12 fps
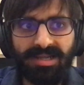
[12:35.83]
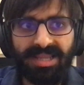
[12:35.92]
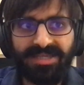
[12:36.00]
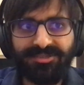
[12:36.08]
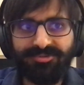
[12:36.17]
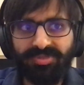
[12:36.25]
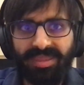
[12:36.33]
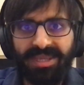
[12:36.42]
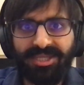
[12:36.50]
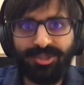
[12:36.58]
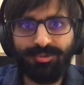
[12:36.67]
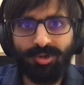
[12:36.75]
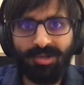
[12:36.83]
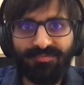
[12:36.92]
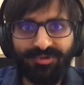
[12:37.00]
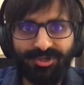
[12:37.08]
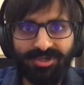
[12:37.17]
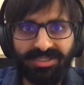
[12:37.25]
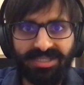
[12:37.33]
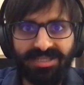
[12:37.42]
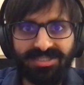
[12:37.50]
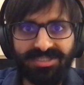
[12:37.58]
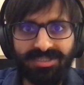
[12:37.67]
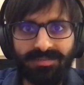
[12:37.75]
I'd like to thank you all for your
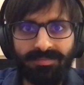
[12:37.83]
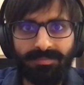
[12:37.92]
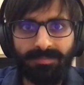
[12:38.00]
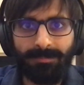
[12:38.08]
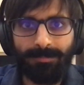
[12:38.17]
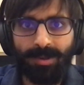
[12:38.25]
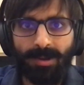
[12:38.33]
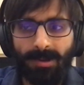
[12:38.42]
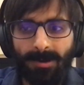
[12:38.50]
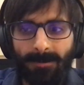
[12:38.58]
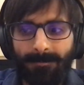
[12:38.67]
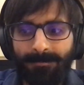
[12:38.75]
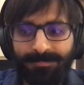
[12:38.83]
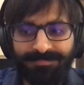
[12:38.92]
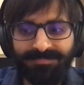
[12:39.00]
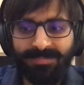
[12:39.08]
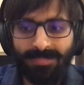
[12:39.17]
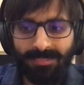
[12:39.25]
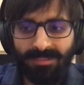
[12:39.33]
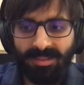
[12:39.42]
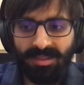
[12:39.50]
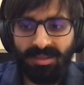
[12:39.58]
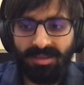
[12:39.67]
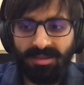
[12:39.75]
attention. Um,
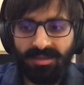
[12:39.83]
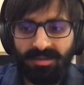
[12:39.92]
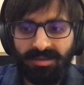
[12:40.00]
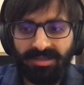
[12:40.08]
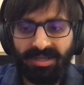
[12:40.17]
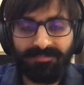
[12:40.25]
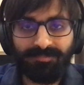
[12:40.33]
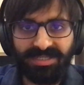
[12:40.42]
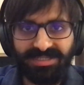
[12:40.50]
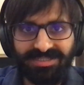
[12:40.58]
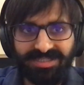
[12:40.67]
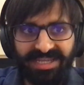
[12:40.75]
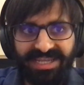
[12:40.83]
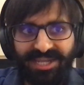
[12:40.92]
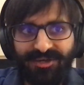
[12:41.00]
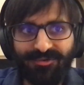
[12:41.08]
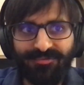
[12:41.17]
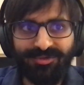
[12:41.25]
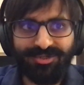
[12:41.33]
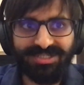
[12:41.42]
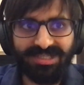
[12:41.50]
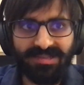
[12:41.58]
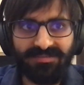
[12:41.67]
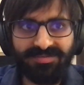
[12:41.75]
yeah, please take care of
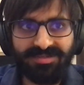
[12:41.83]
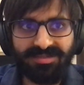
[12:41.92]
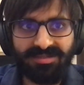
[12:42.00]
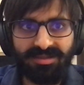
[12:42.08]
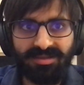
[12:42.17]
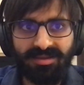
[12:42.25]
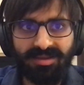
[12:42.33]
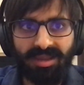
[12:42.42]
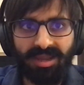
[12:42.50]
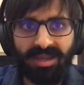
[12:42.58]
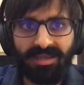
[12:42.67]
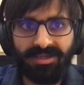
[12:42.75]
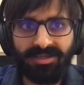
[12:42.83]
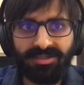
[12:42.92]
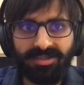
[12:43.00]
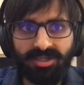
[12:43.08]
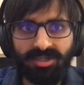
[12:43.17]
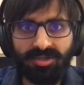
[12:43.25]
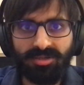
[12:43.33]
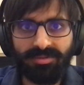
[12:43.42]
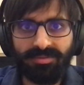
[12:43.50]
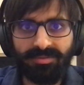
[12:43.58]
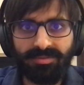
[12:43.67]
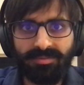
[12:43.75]
yourselves, and
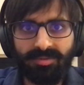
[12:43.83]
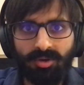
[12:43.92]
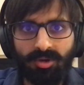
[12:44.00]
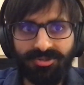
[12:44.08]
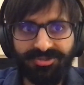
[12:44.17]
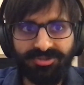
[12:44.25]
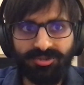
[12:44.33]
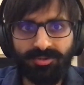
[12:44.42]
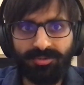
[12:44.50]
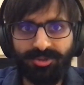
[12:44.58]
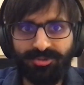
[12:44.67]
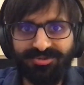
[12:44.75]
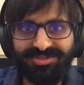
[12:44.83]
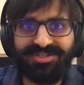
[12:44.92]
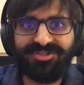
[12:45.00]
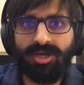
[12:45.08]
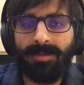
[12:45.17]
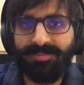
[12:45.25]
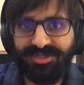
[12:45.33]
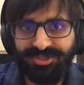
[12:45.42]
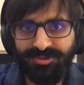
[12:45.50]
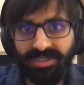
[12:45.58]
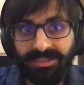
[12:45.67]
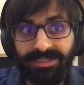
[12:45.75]
also use this
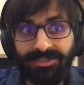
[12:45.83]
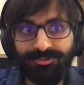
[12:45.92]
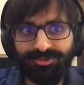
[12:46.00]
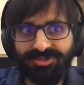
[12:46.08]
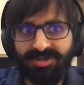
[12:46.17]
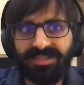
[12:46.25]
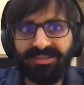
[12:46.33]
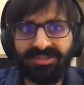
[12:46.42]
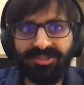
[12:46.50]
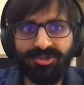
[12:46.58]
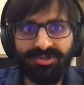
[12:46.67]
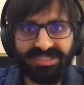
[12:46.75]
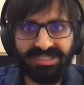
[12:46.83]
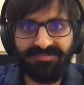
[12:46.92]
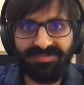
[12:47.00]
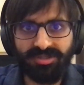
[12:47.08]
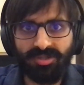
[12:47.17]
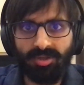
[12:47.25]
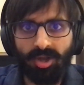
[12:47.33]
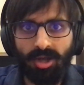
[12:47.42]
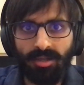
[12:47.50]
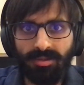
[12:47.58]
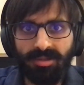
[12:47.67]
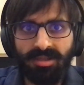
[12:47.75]
opportunity to strengthen yourselves in
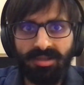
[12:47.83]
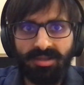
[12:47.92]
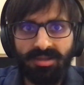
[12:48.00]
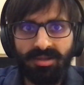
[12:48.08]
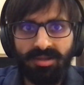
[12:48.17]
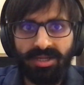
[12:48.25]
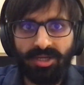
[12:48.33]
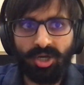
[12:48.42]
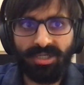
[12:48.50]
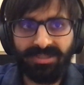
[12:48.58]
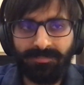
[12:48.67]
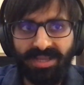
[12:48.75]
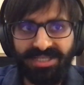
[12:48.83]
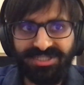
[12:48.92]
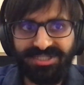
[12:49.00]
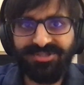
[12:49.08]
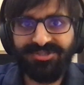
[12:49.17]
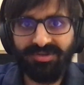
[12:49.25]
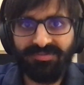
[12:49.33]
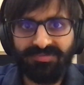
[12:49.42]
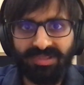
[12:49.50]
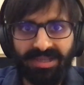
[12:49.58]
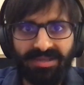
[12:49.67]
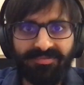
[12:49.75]
all dimensions of
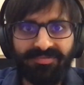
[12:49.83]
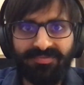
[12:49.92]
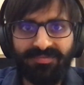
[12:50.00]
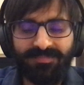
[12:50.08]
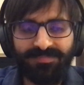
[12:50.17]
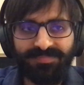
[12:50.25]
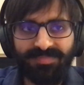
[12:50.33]
life,